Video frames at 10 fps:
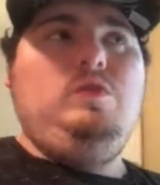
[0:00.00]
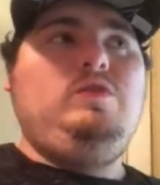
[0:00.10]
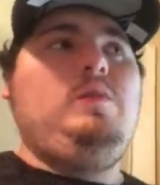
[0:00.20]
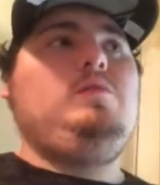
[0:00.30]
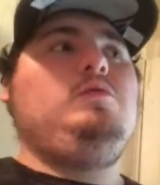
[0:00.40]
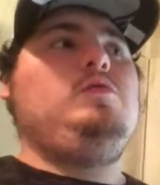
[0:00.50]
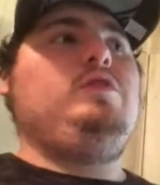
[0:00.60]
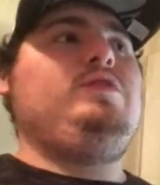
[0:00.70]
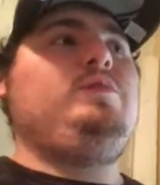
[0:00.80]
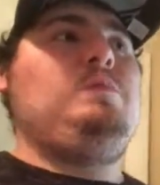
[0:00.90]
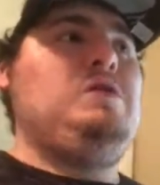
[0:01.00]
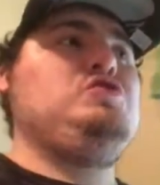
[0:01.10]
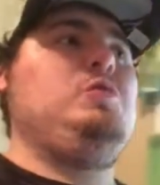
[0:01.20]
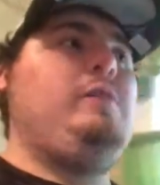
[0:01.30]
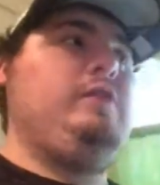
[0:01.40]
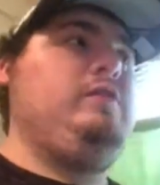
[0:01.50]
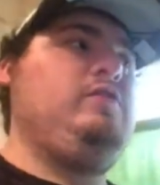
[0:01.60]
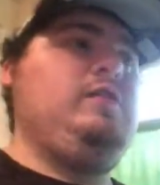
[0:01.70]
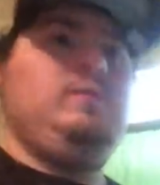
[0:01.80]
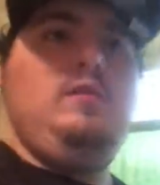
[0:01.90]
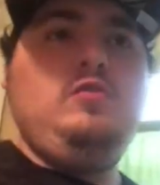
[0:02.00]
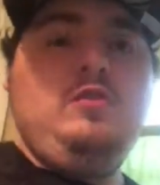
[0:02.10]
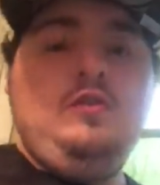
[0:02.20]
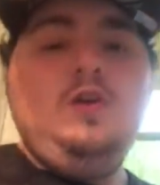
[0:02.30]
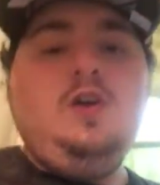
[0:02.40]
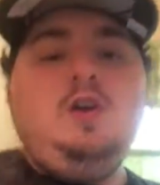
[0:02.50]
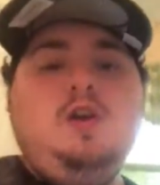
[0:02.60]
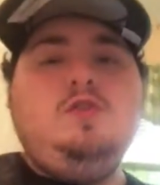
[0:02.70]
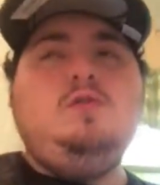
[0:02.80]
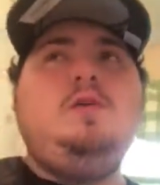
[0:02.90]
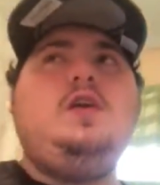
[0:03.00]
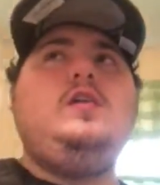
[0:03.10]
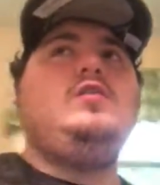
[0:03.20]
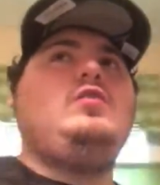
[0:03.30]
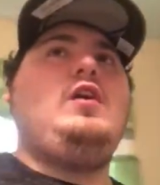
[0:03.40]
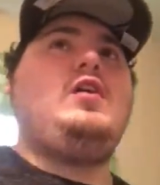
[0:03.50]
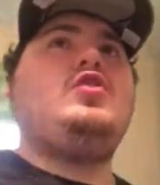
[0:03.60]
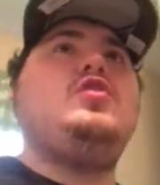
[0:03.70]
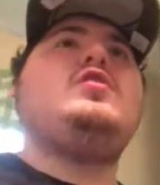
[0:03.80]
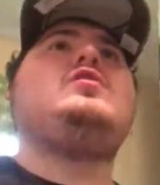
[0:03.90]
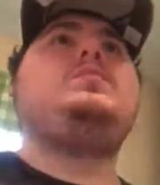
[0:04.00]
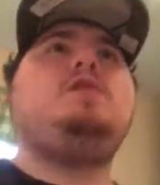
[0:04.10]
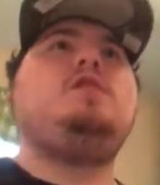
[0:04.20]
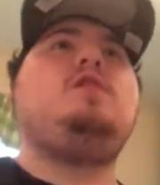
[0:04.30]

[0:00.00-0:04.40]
something was special about this team this year to me is like, could this be